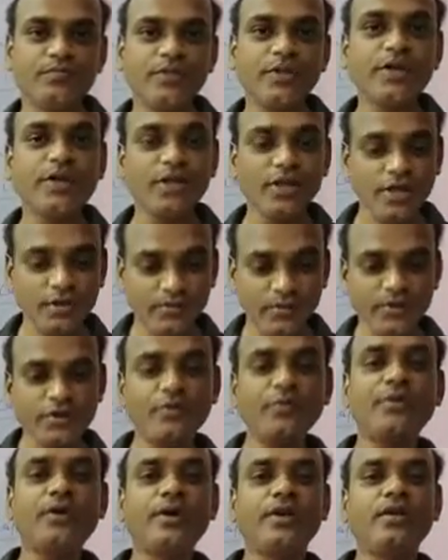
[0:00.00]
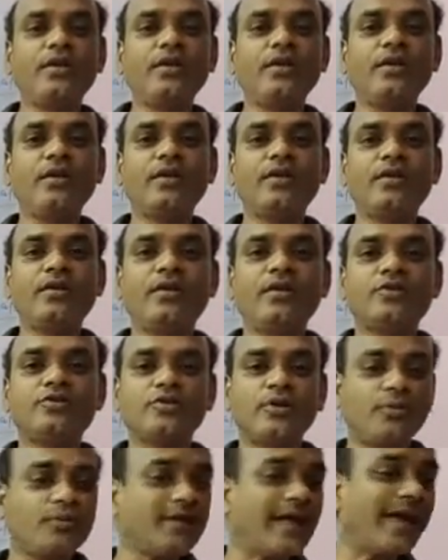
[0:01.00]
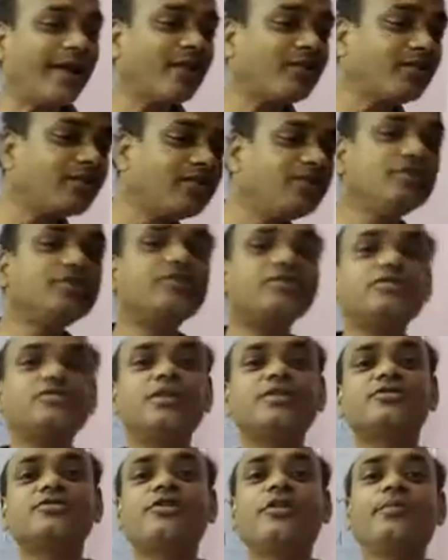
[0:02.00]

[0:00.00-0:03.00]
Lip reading: Then in between, suppose another instruction is